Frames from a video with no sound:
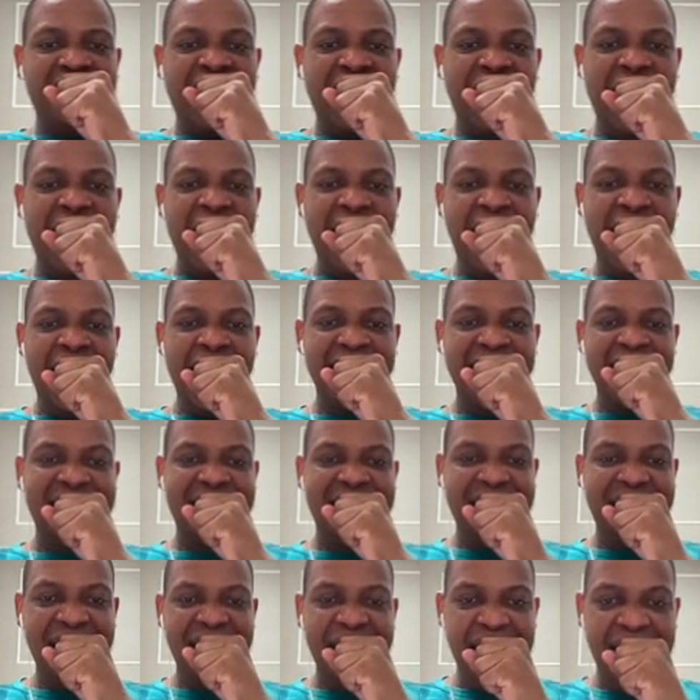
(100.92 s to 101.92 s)
Let's
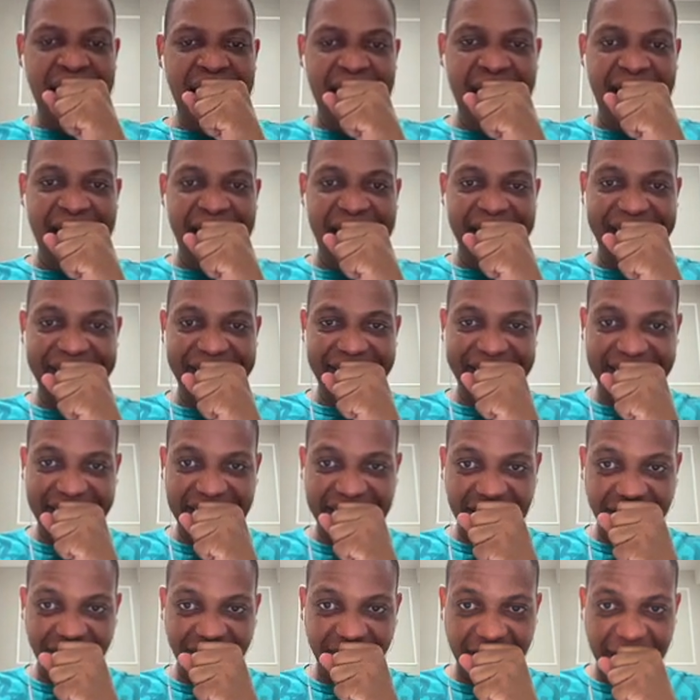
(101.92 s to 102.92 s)
see. It
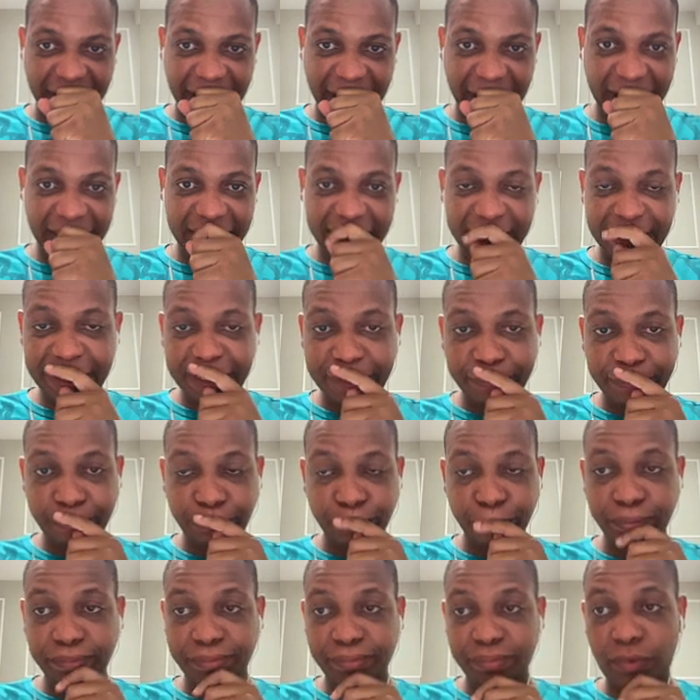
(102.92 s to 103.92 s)
gives us the,
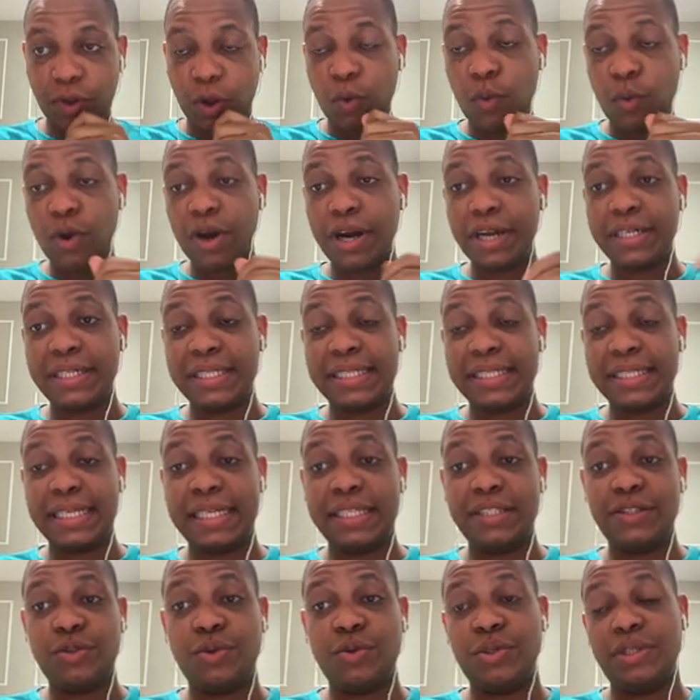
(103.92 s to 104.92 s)
what are design
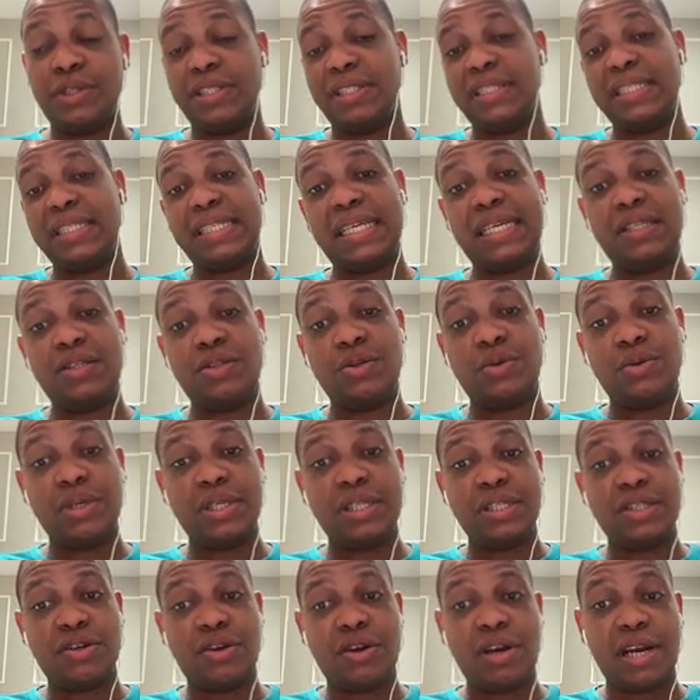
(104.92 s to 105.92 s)
tokens? Design
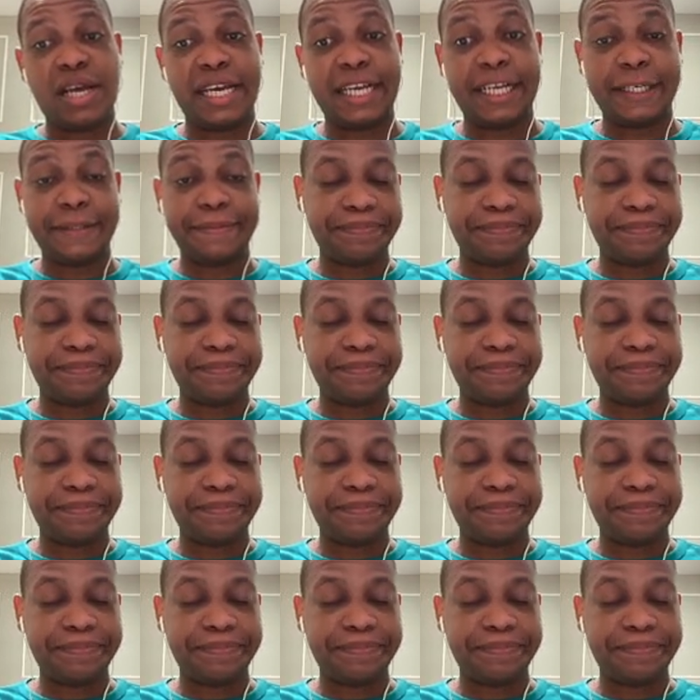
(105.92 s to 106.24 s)
tokens are like